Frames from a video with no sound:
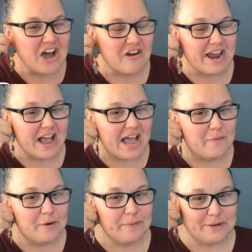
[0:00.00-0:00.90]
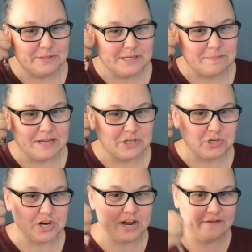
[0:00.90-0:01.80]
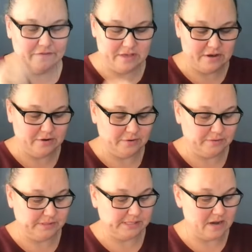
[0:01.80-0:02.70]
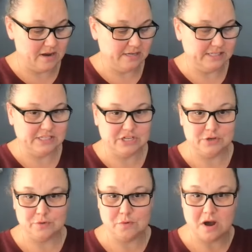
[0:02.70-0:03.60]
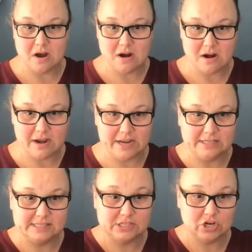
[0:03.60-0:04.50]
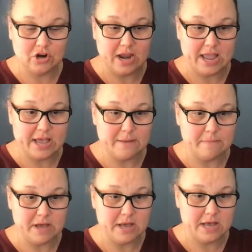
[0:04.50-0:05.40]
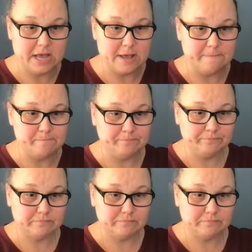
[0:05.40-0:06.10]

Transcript: All right, I will post a picture of those onto our Instagram um,